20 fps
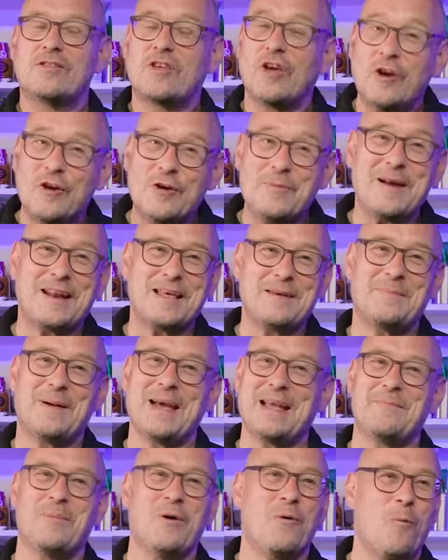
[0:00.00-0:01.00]
Too many
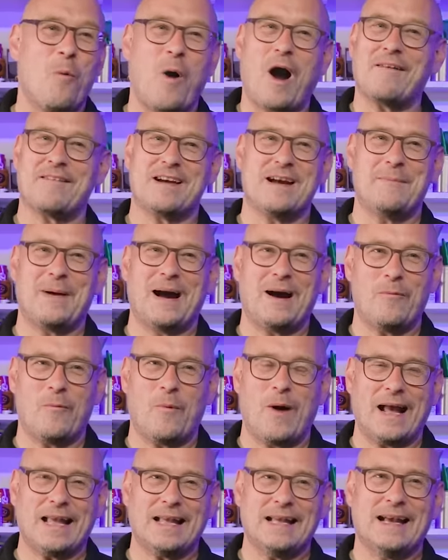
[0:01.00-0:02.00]
people worry about
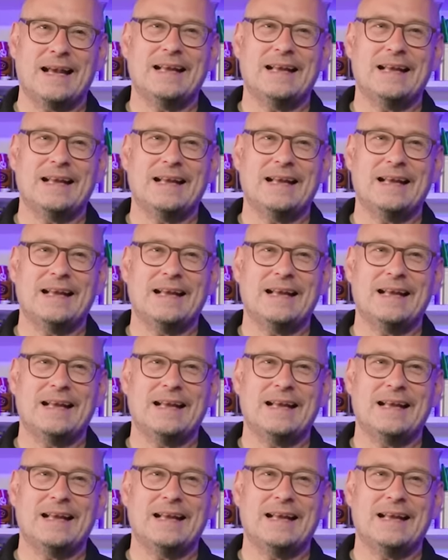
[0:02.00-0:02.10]
weight,